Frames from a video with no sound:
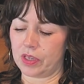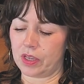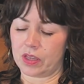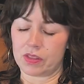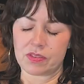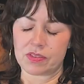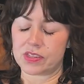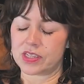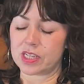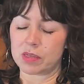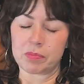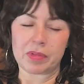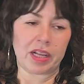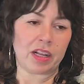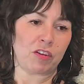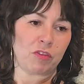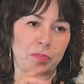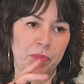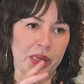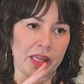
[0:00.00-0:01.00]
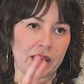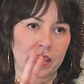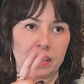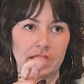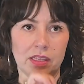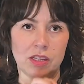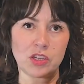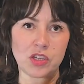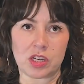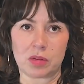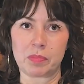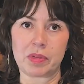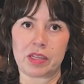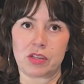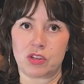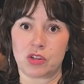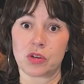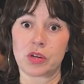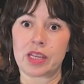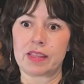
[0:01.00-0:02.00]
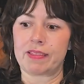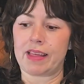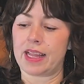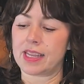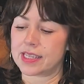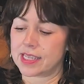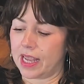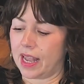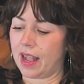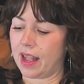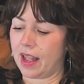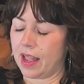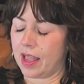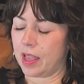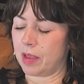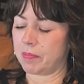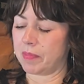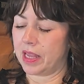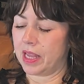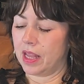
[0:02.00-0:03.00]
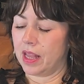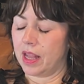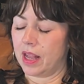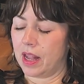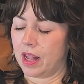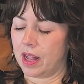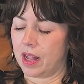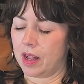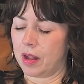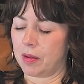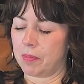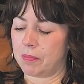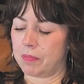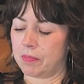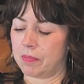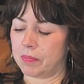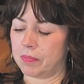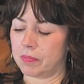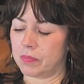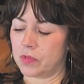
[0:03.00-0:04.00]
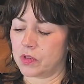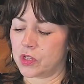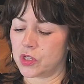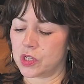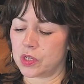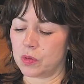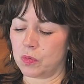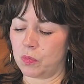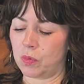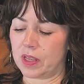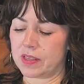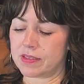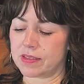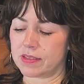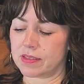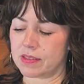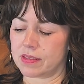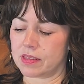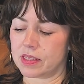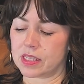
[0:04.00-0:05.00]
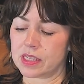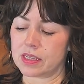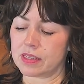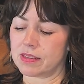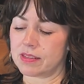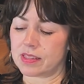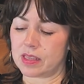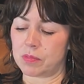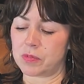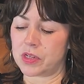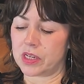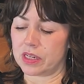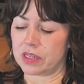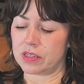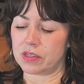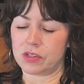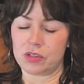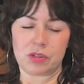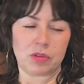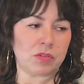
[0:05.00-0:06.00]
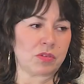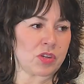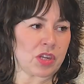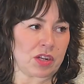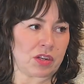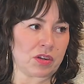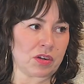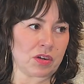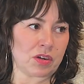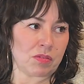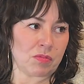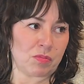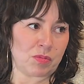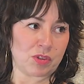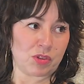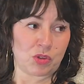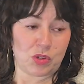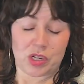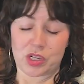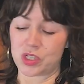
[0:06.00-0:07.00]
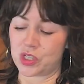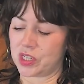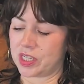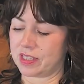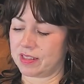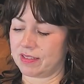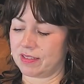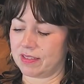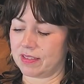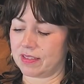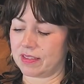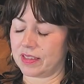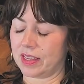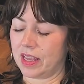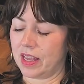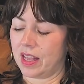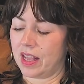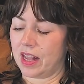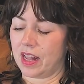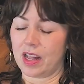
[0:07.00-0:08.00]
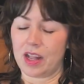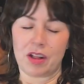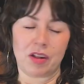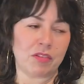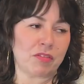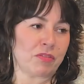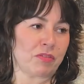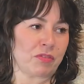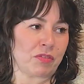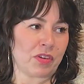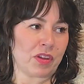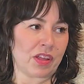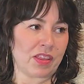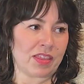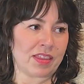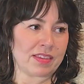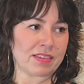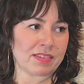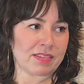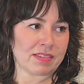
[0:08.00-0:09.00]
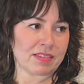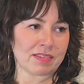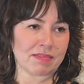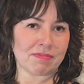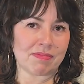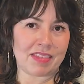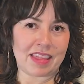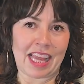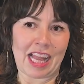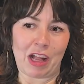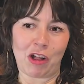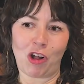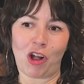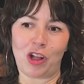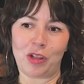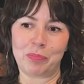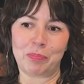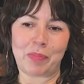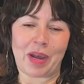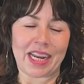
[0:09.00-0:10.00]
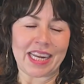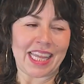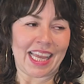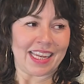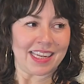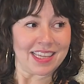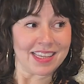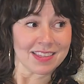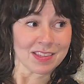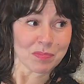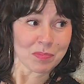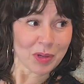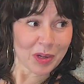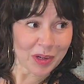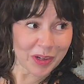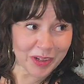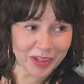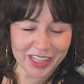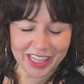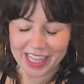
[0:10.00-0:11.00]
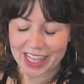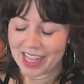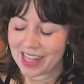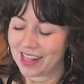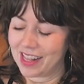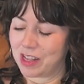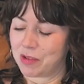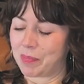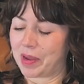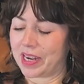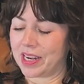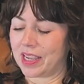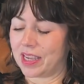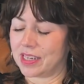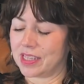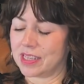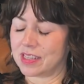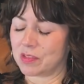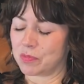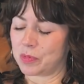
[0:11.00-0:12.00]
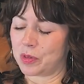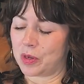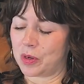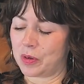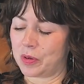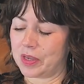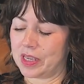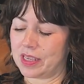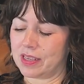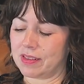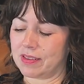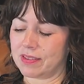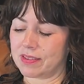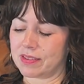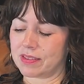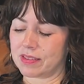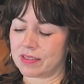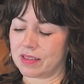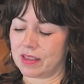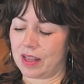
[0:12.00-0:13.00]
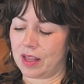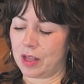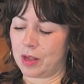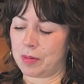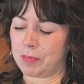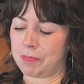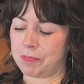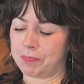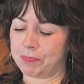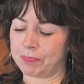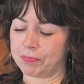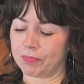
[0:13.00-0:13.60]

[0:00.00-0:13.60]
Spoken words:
stigma of being illegitimate during that time, she was still subject to gender restrictions of this thing called Marianismo. And Marianismo is a